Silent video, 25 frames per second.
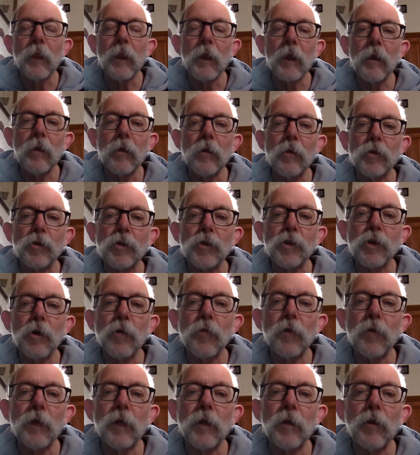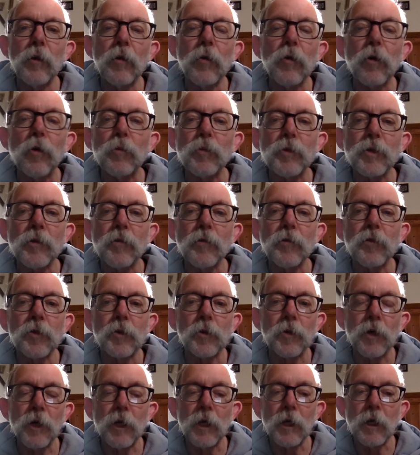yourself into groups of
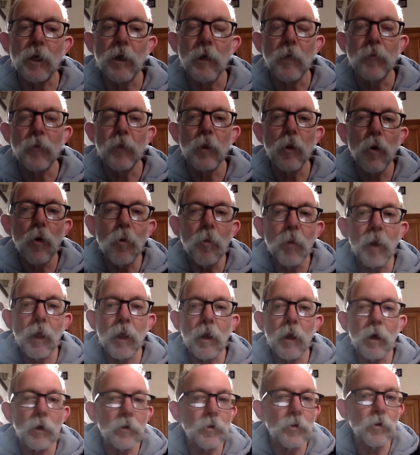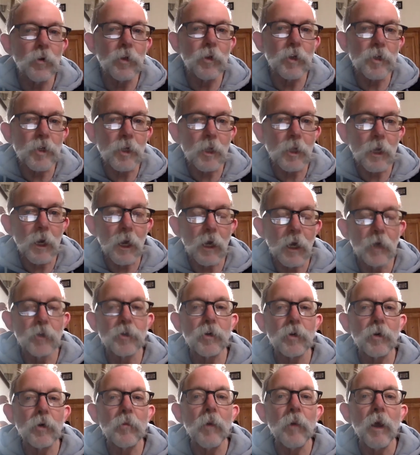3. Normally I'd do this in the
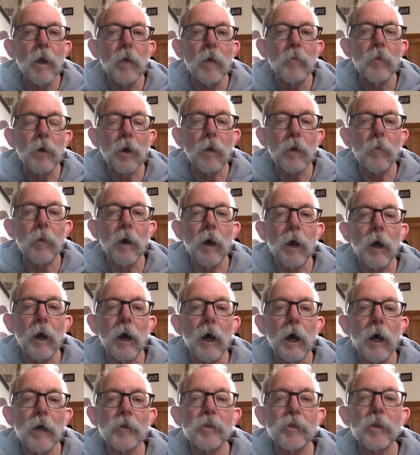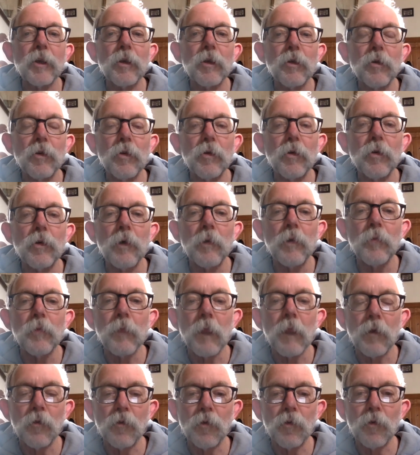classroom, but I'm asking you
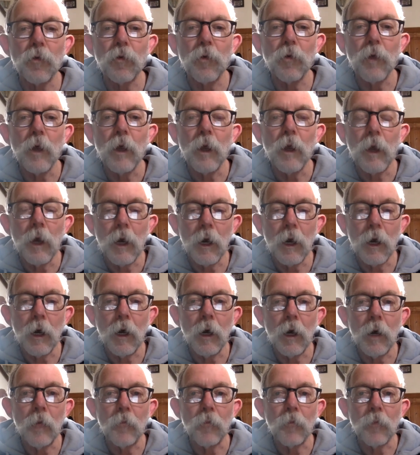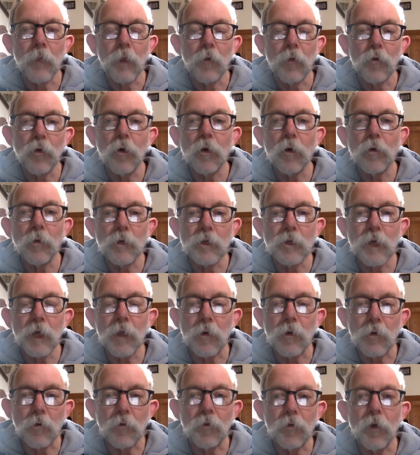to talk to each other
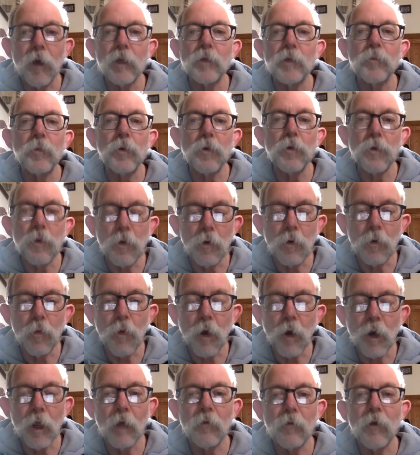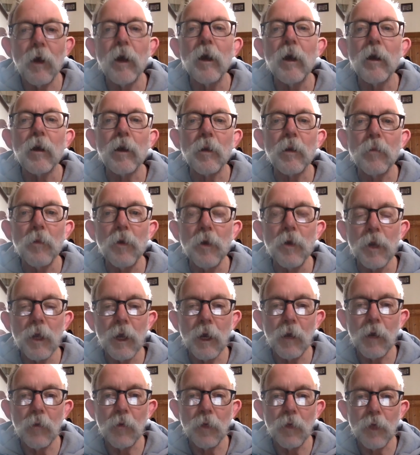on Facebook or whatever,
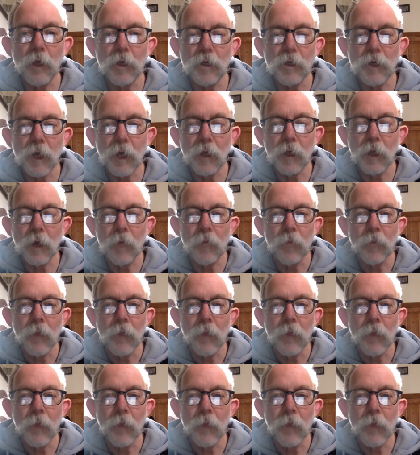communicate with each other,